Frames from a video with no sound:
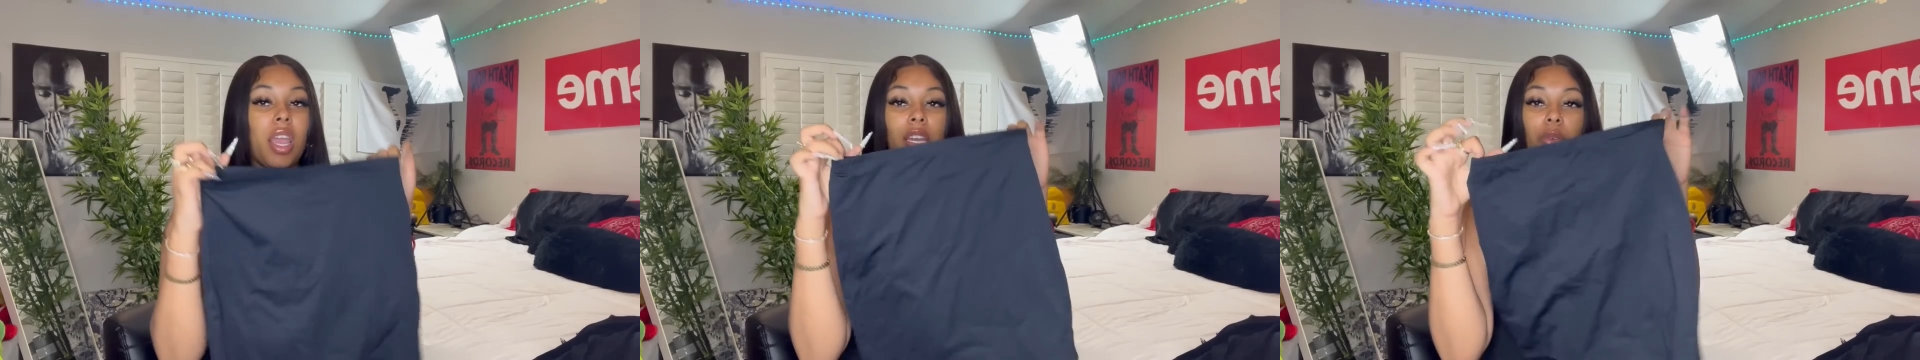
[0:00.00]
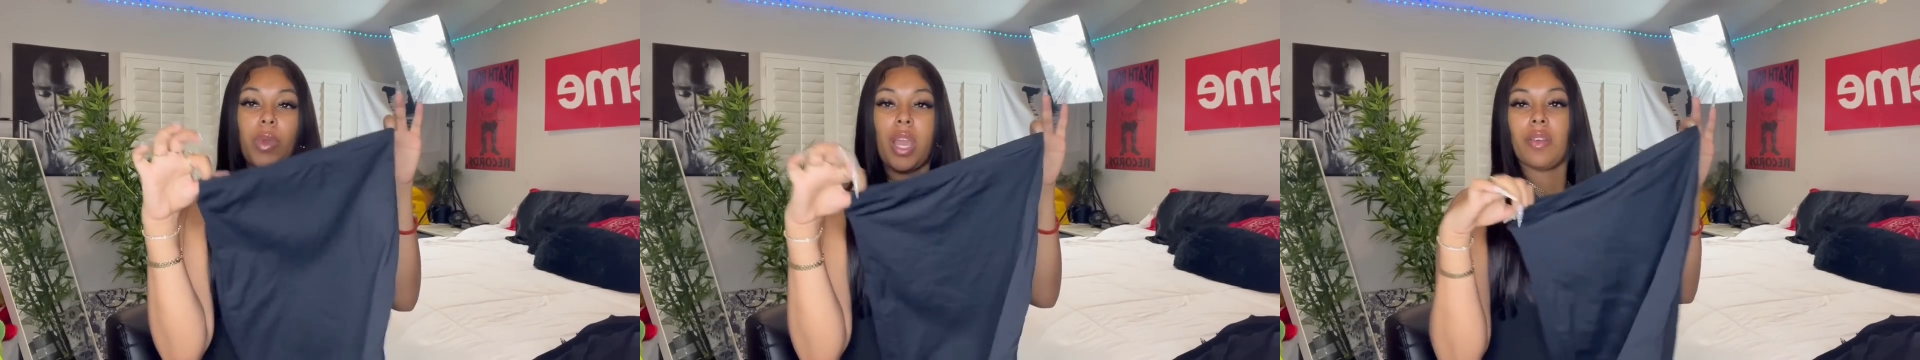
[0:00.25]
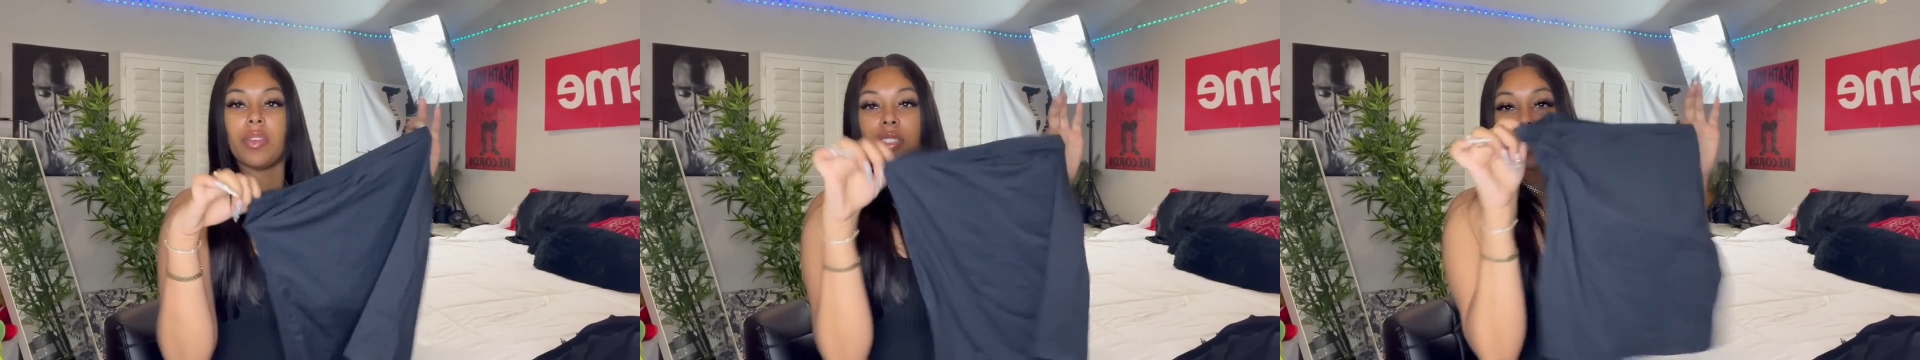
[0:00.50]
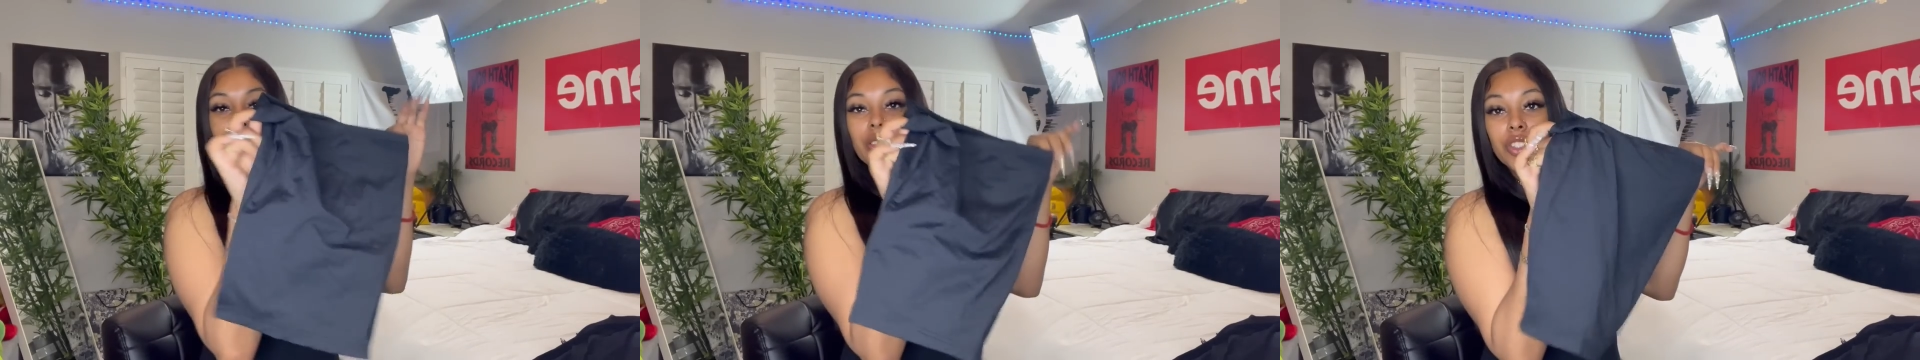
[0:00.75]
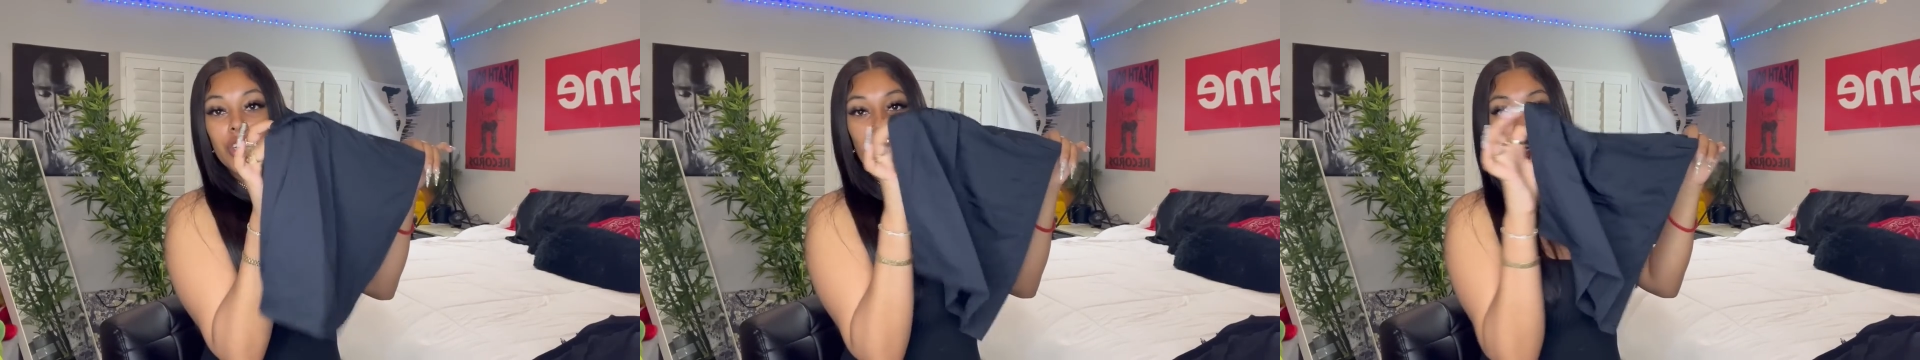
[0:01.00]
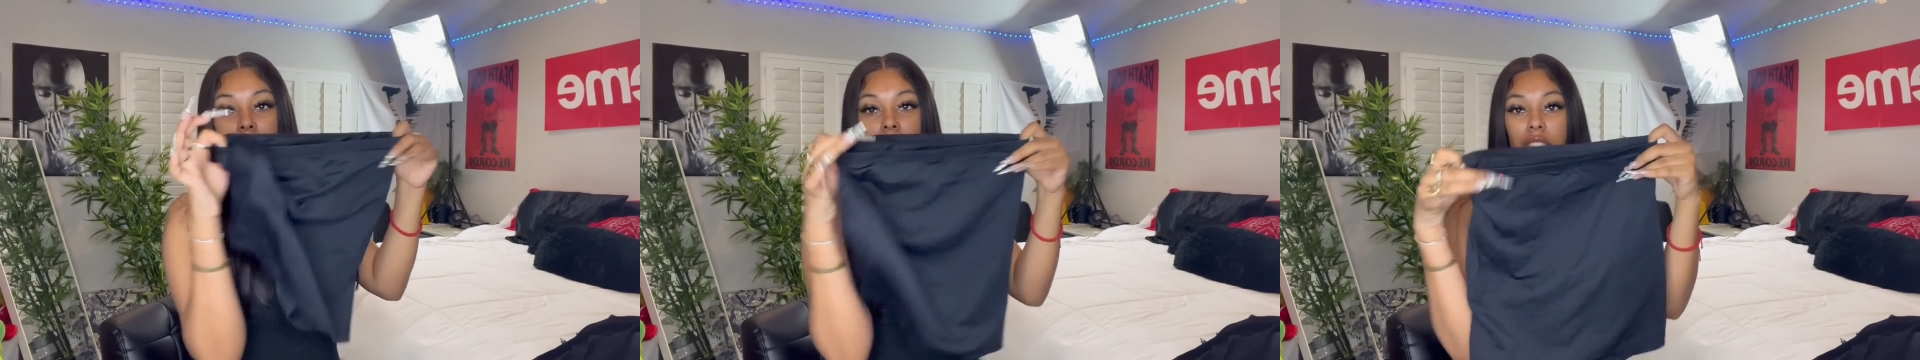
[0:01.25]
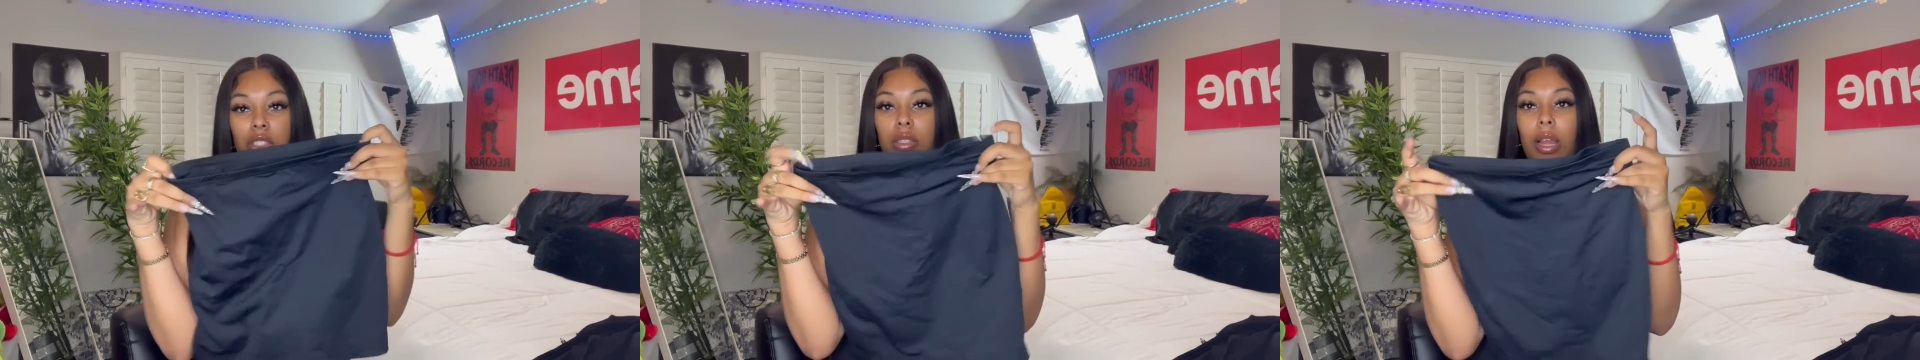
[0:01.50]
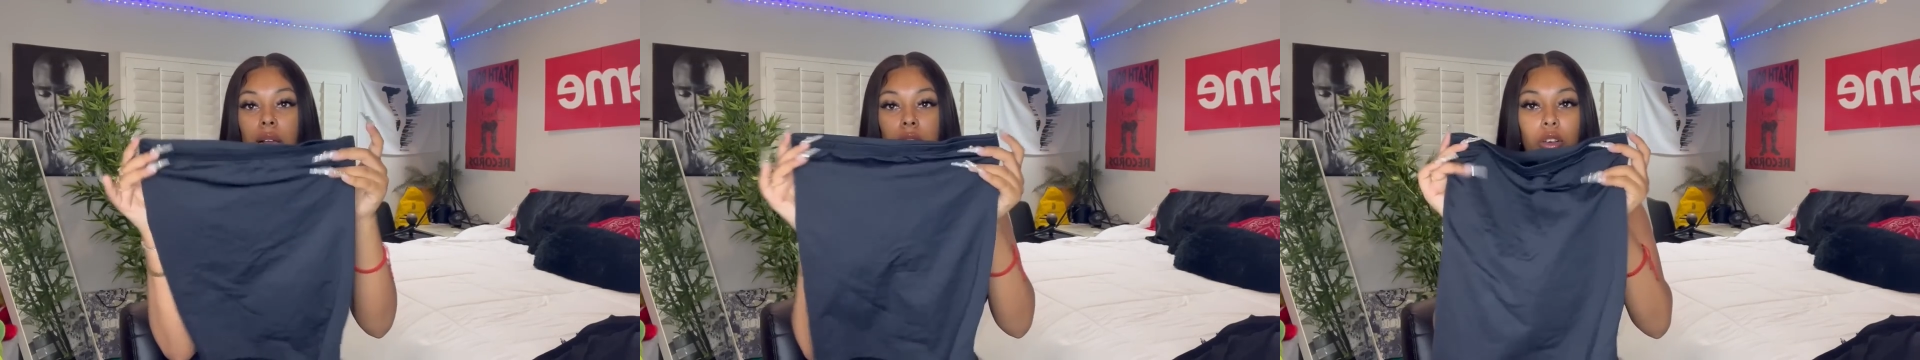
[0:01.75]
and then we have this little skirt. It's just
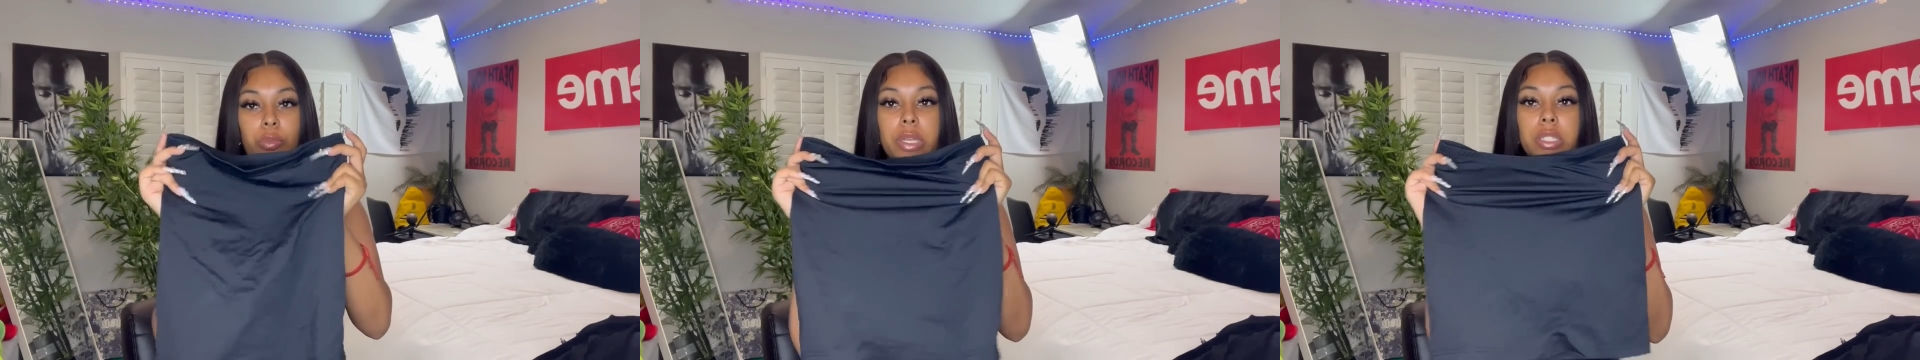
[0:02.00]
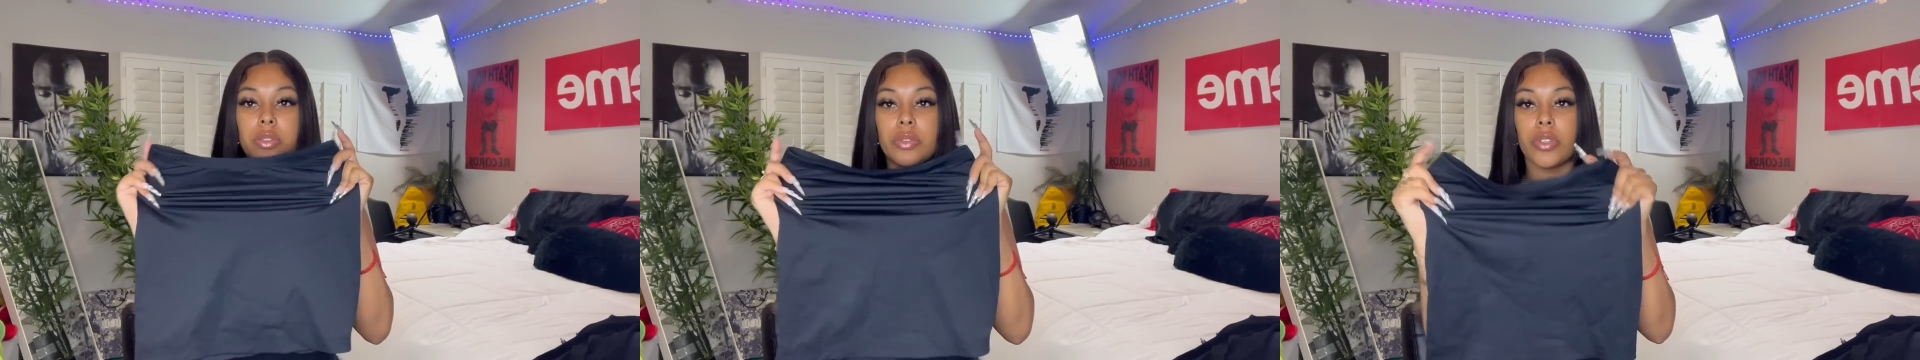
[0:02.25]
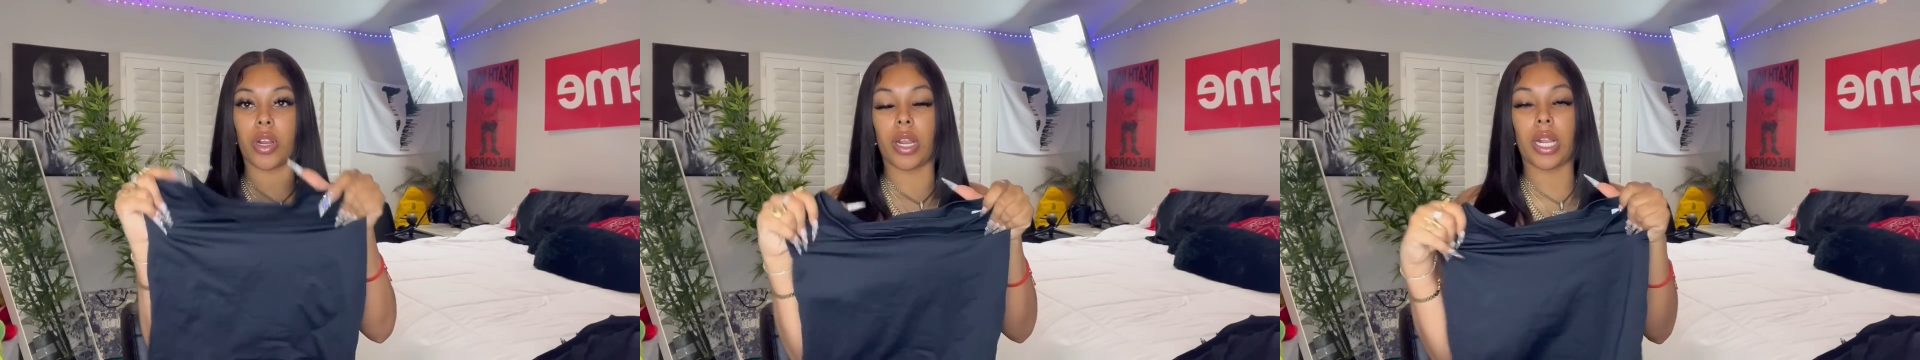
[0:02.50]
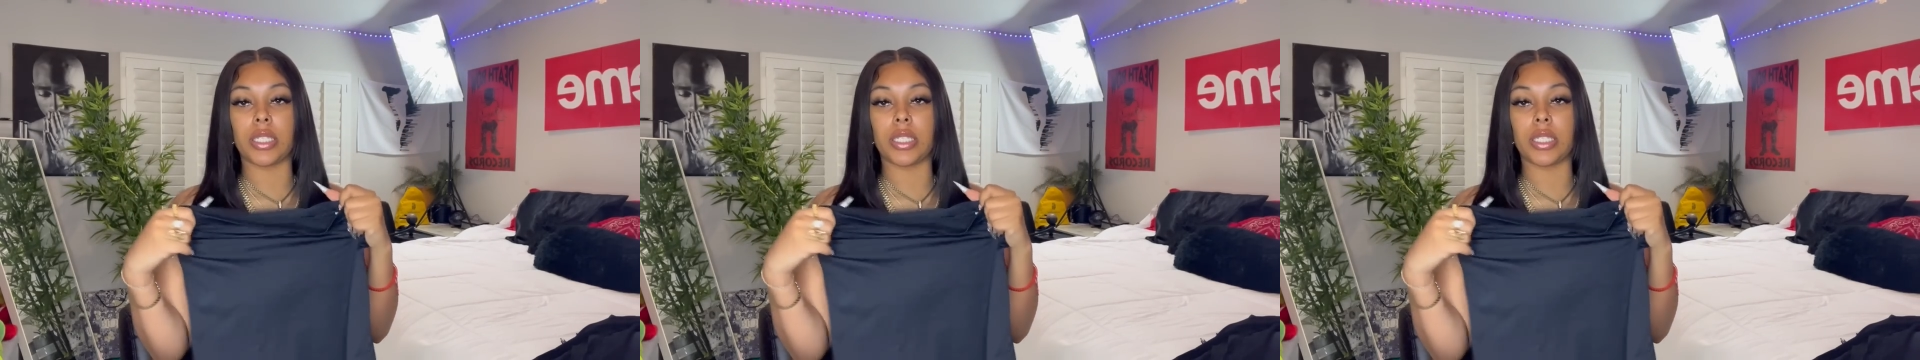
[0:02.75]
like a little pencil skirt.